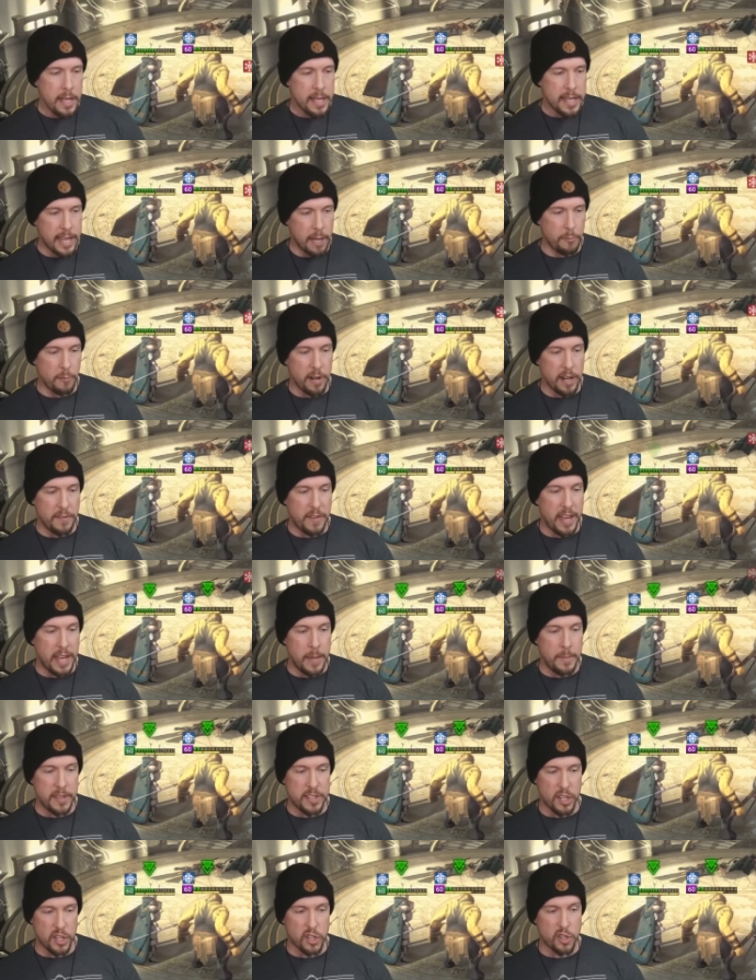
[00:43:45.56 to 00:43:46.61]
Get rid of
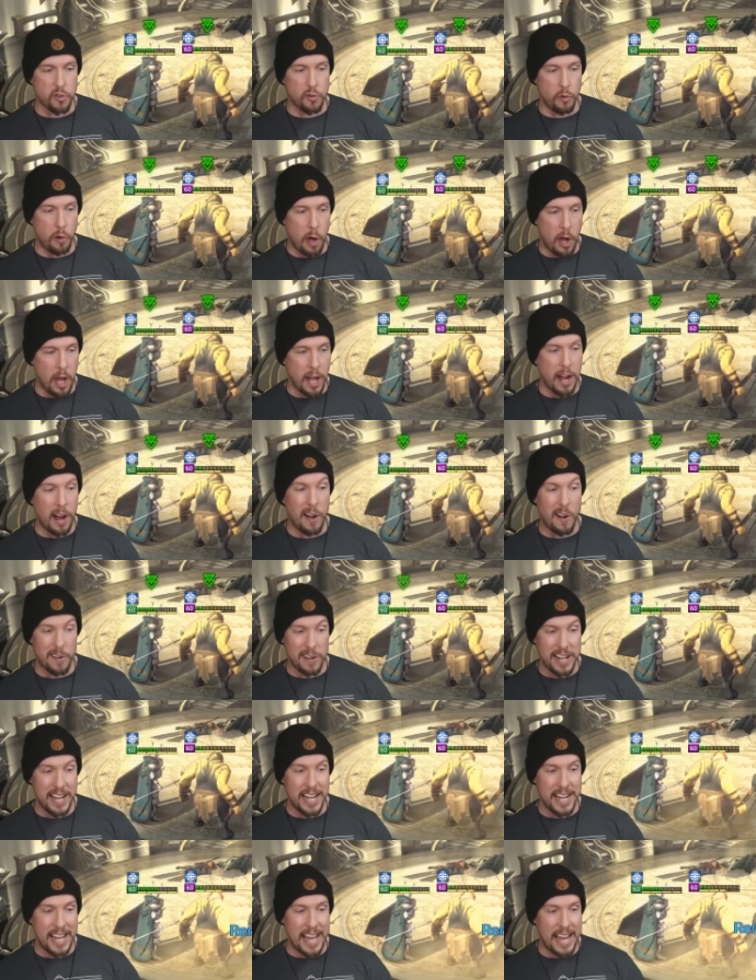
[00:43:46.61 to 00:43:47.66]
him. It's a strong,
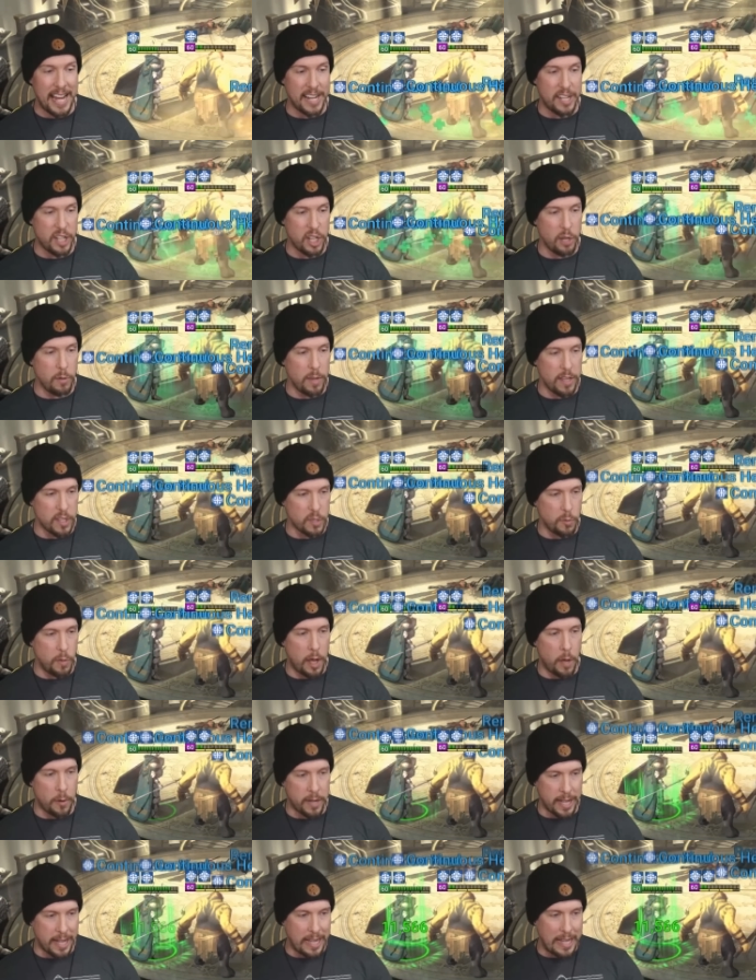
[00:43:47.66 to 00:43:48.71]
hard-hitting A2 as
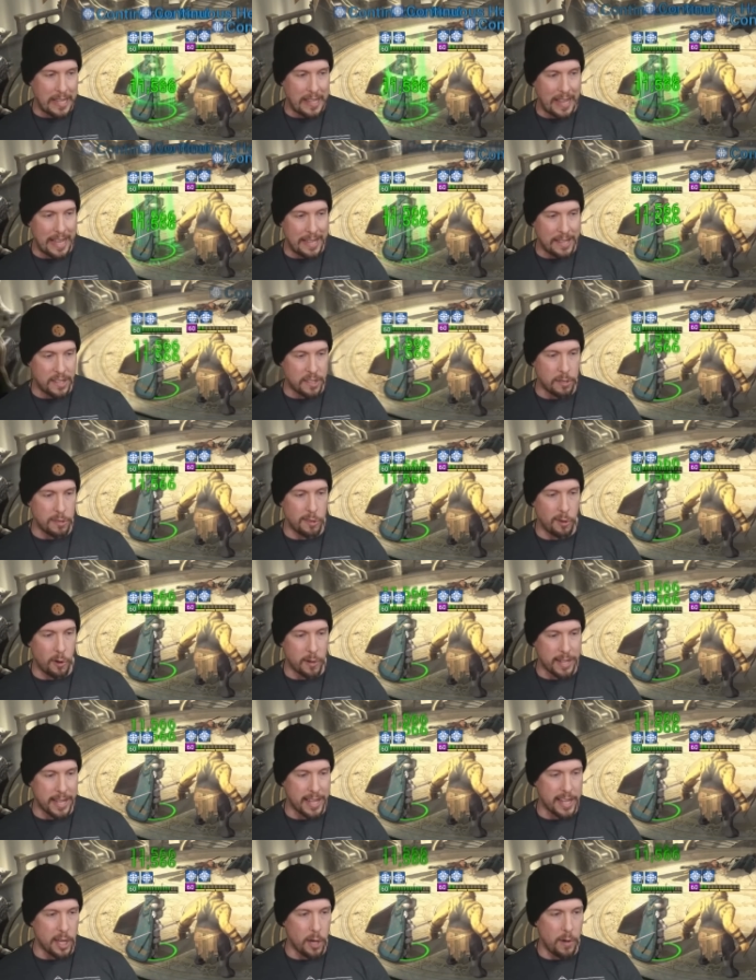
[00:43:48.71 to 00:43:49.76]
well. We're going to cleanse so Lorne
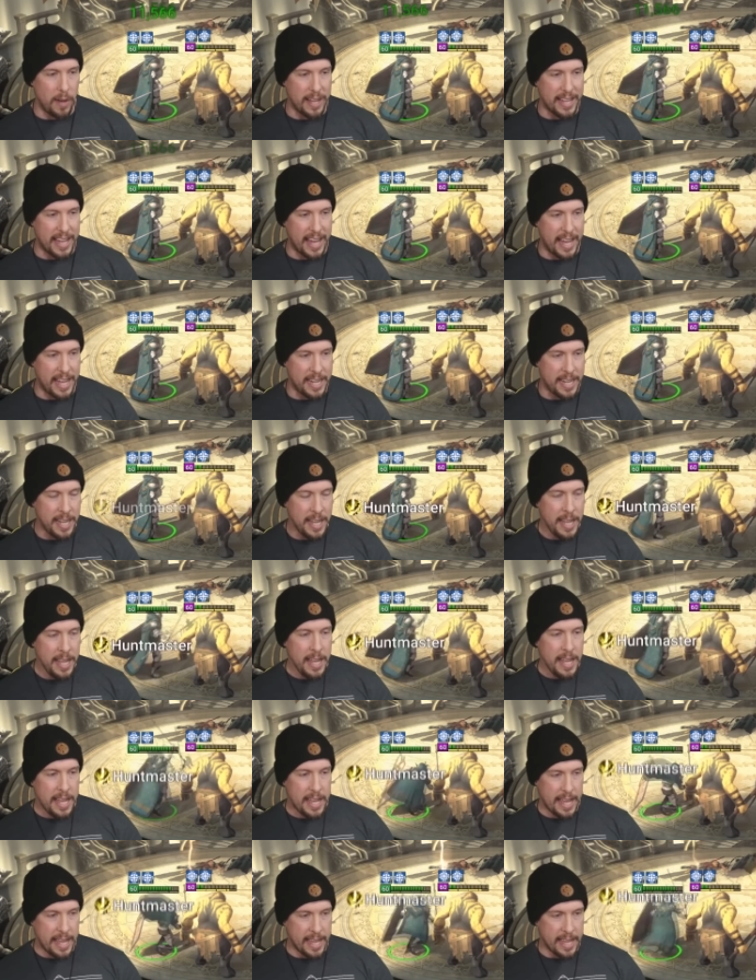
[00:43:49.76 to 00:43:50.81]
can go again.
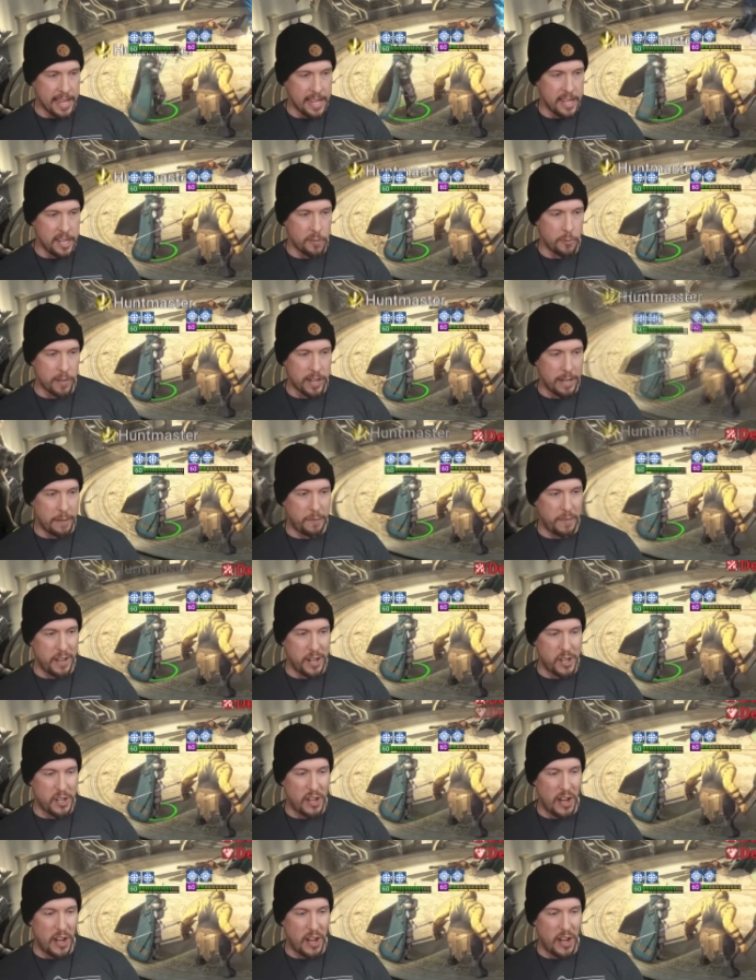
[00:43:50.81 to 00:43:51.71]
And we're going to finish